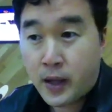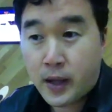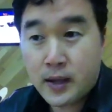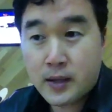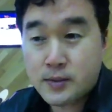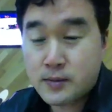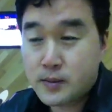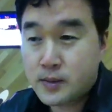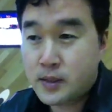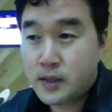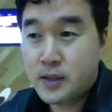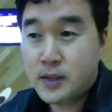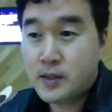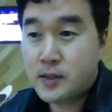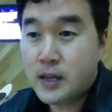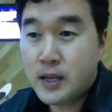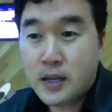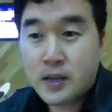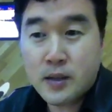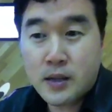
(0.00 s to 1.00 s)
And
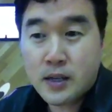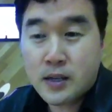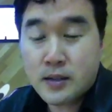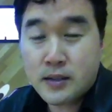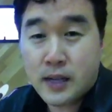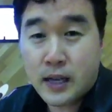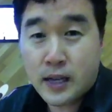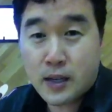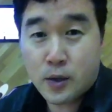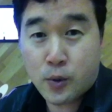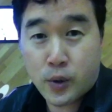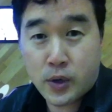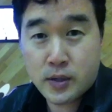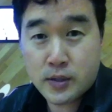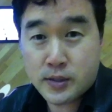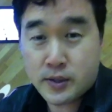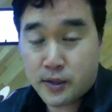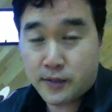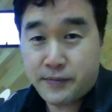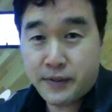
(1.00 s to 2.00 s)
it can take
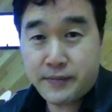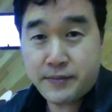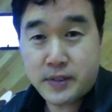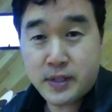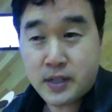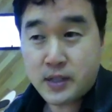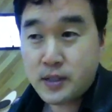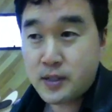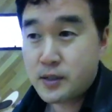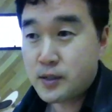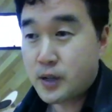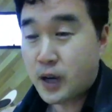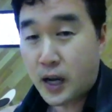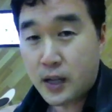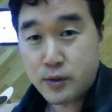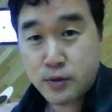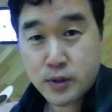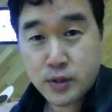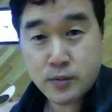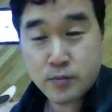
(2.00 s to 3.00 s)
queries that are 50,
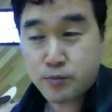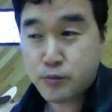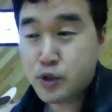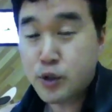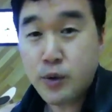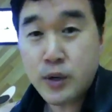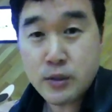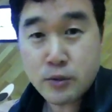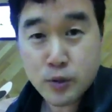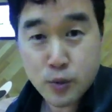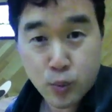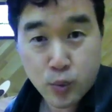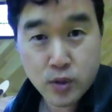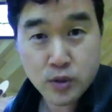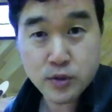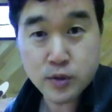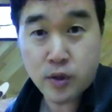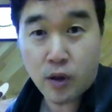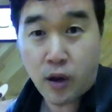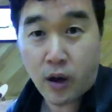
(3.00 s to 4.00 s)
100, 200
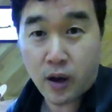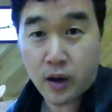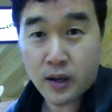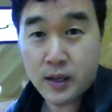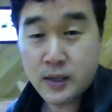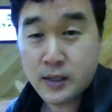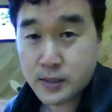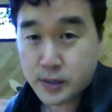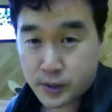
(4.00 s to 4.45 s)
words long.